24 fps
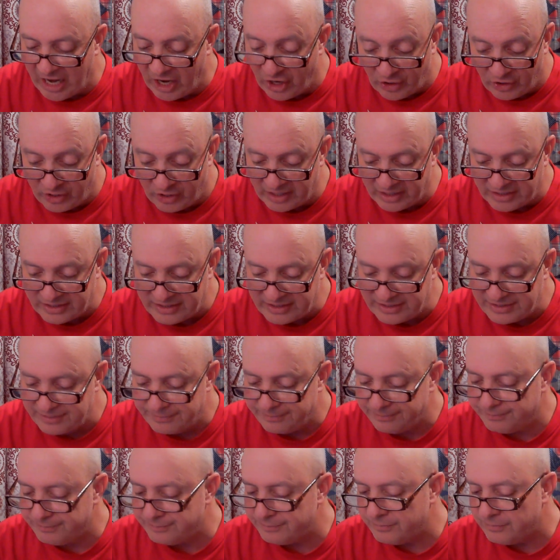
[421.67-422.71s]
areas,
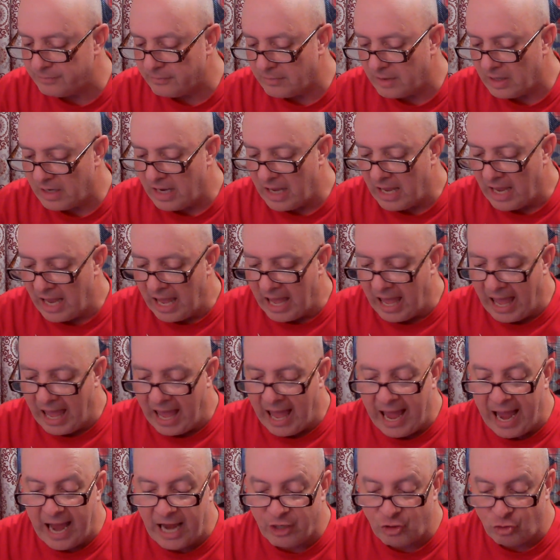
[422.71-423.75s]

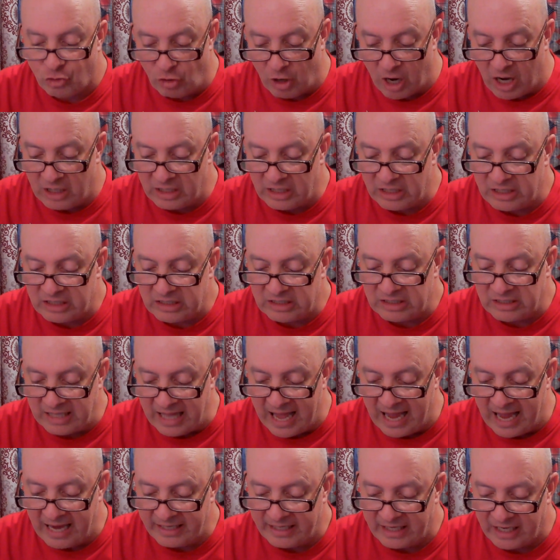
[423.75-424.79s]
hydraulic
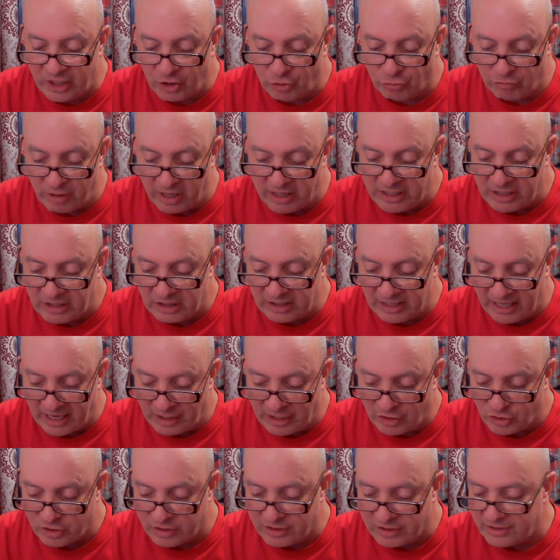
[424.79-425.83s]
lock and radial
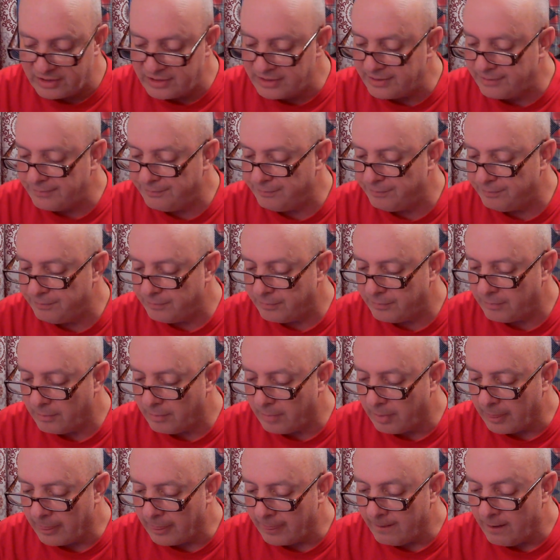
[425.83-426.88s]
engines,
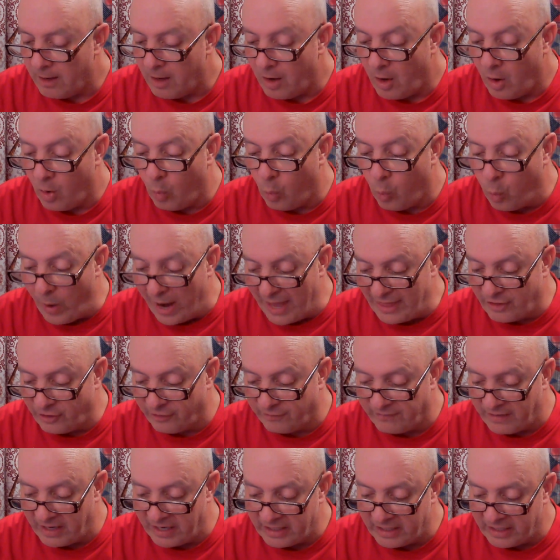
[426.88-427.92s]

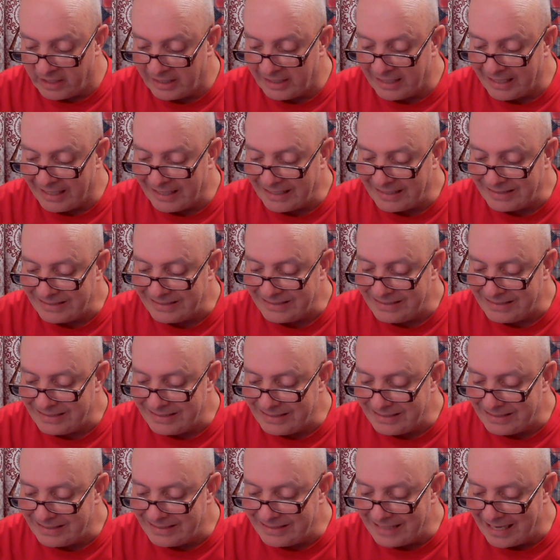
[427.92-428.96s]
weather vaning in
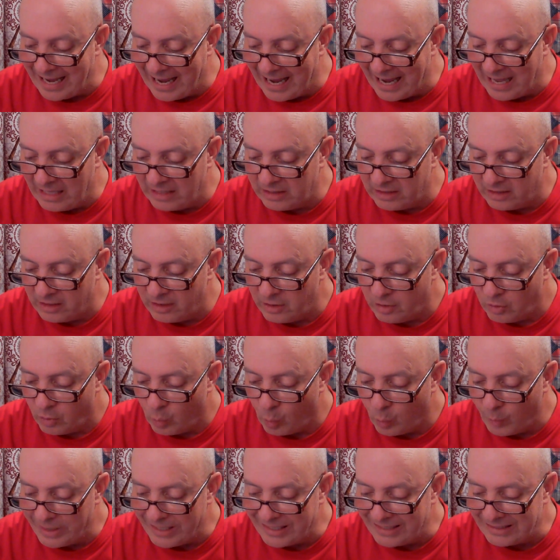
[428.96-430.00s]
tail
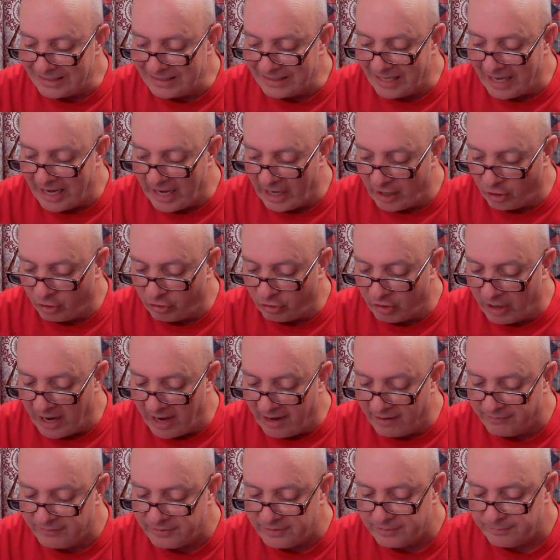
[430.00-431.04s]
wheel
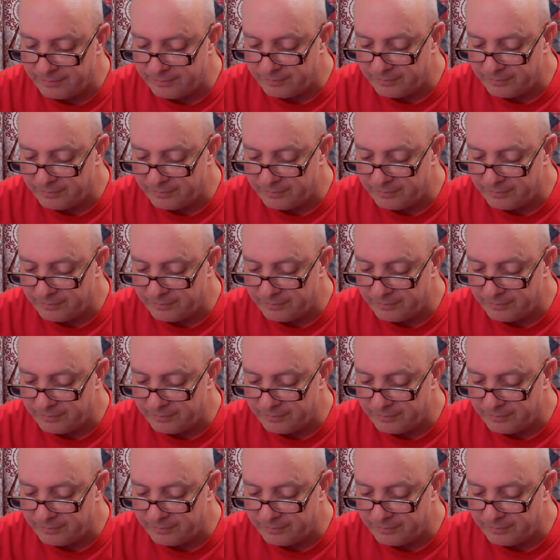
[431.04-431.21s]
aircraft,